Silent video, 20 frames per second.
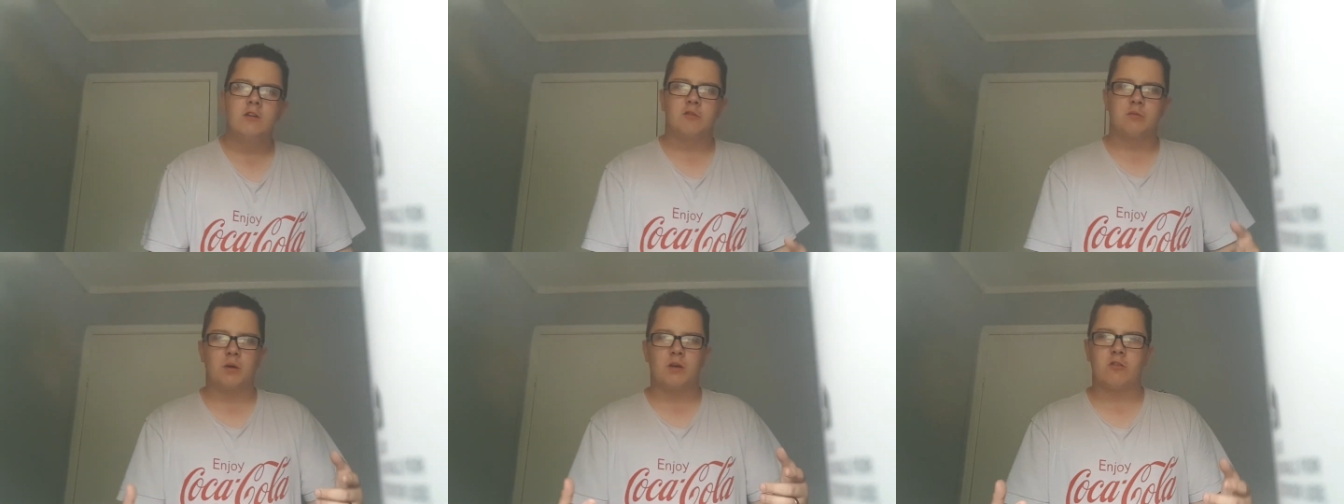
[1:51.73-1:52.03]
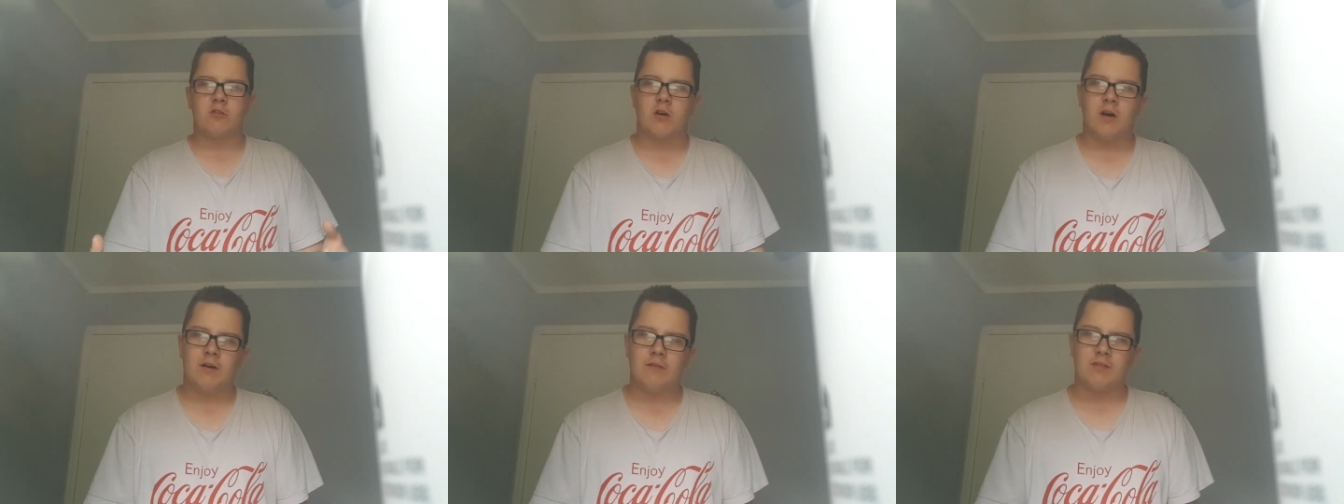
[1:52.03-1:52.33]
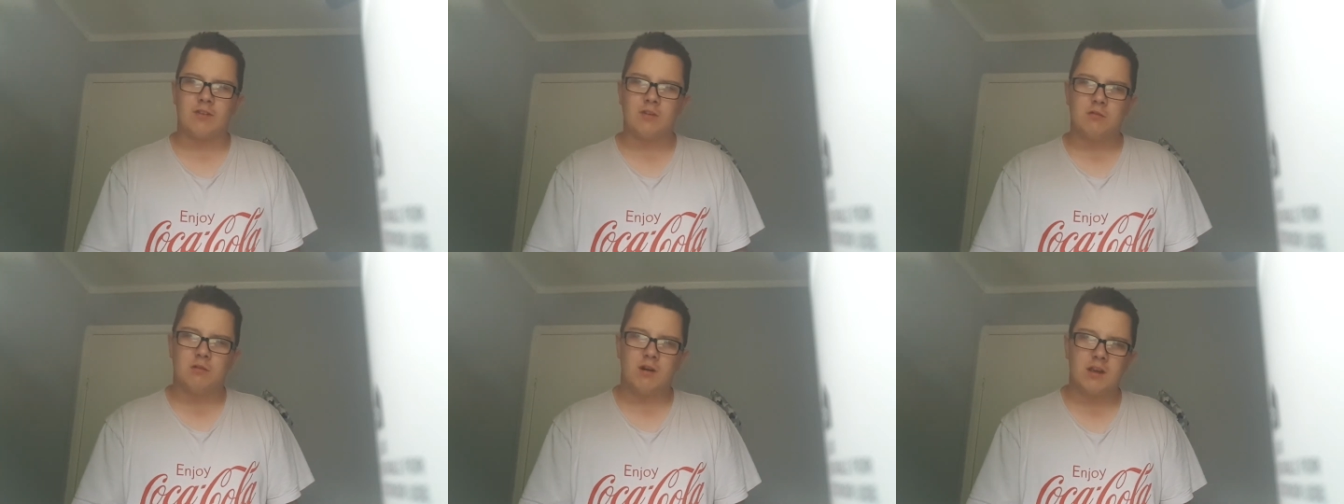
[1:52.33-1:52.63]
especially
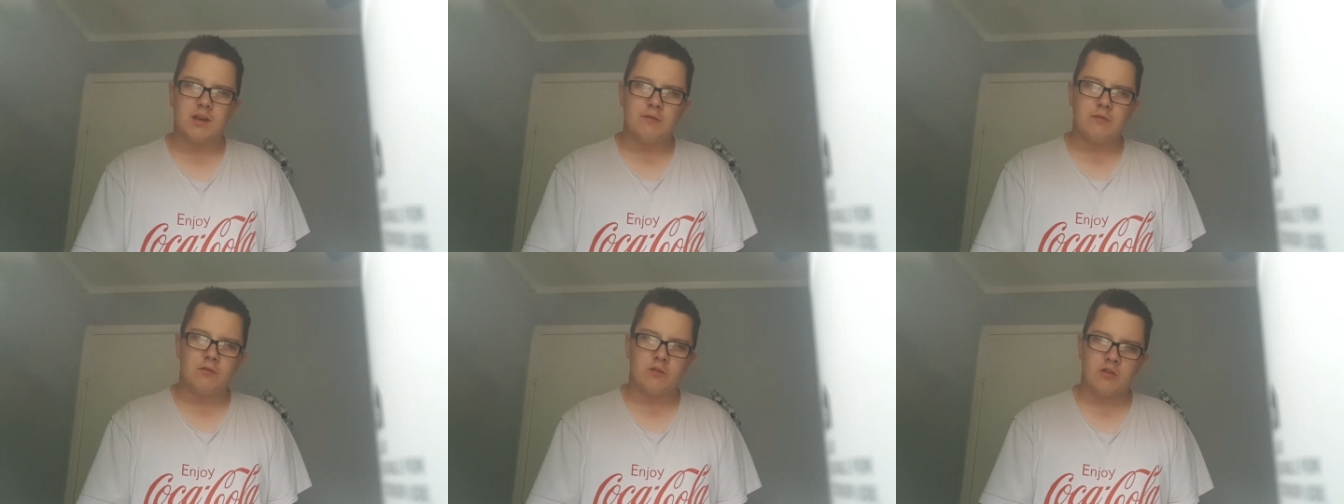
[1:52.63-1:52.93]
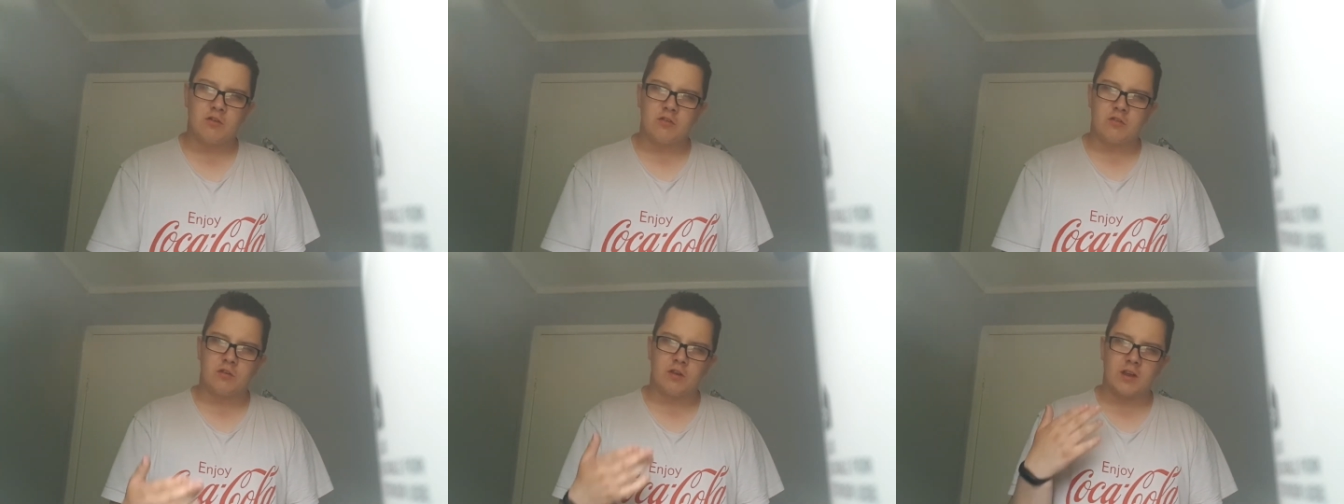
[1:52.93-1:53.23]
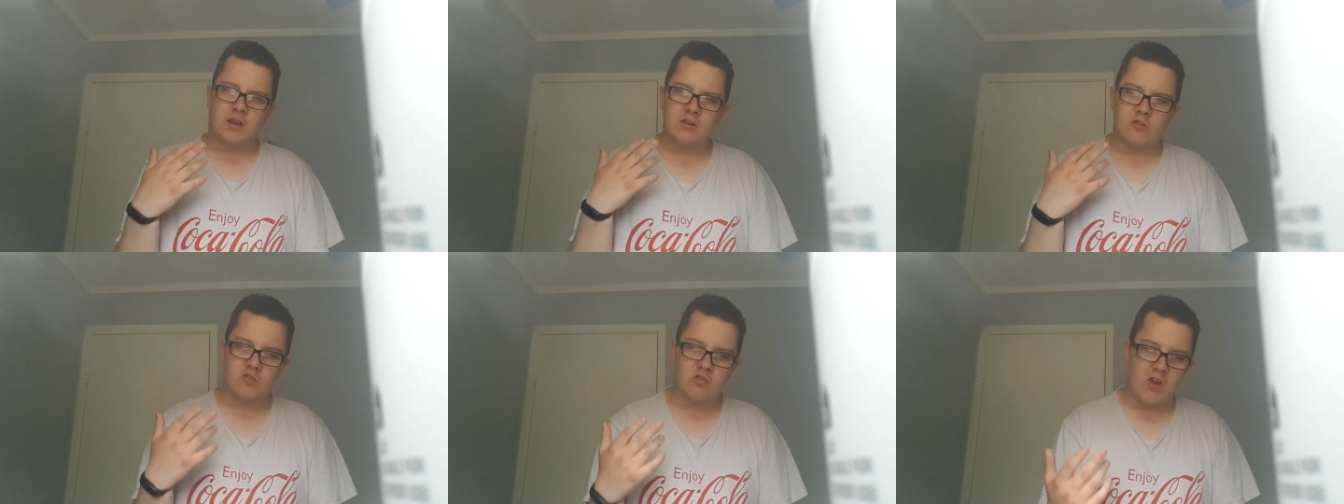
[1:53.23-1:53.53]
having a wife just
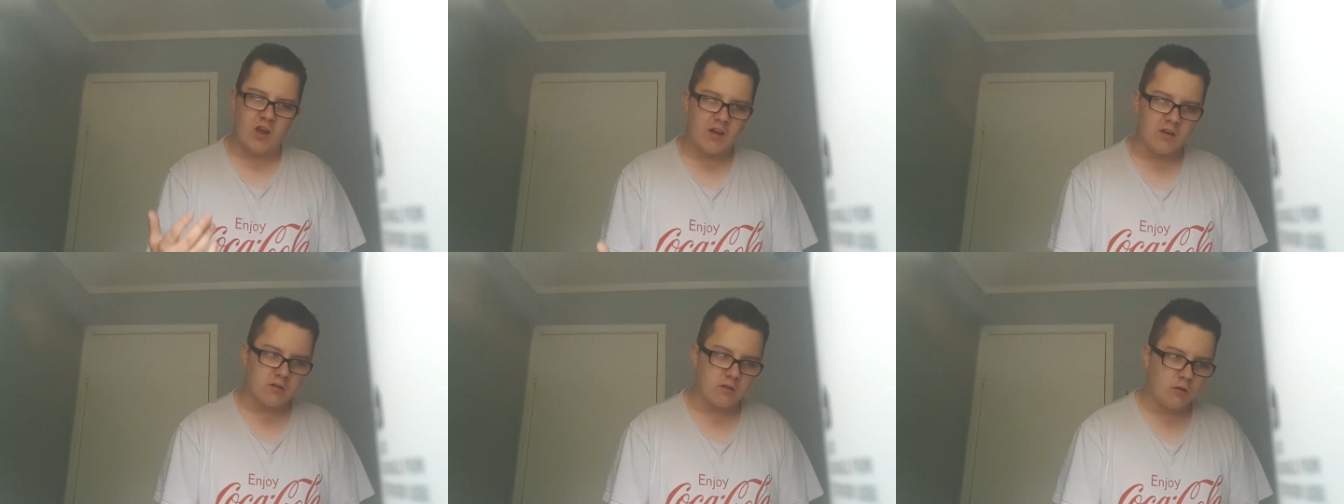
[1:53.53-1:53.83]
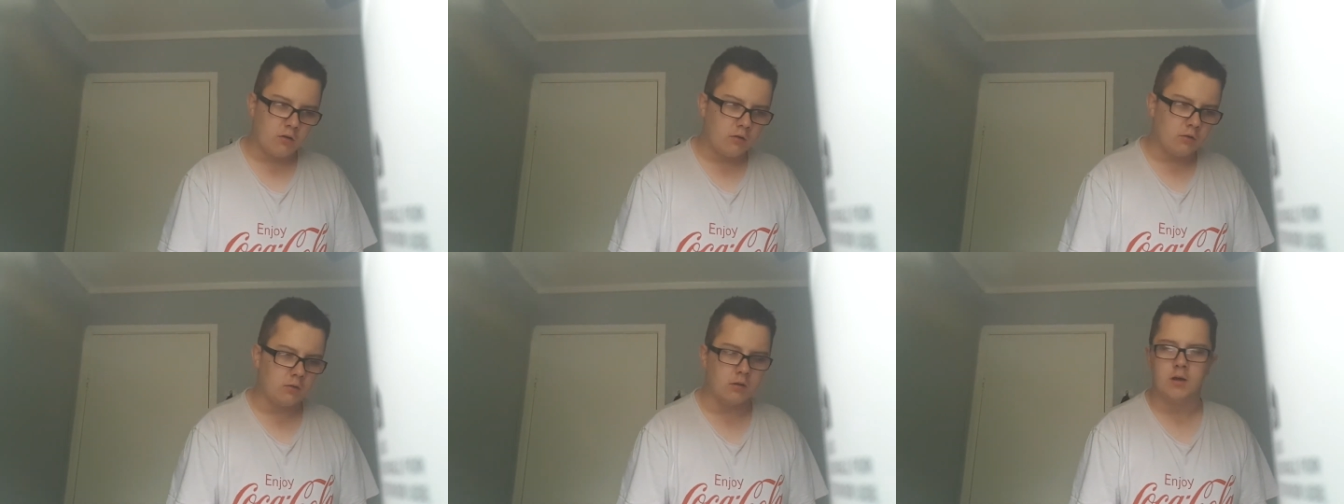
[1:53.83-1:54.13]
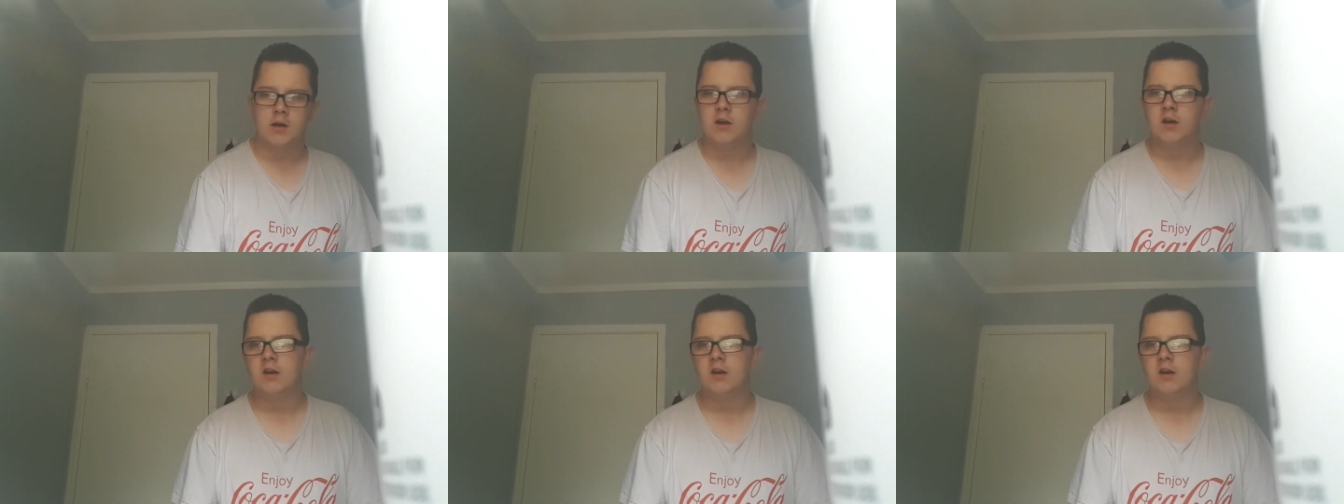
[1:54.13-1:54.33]
like Cheryl.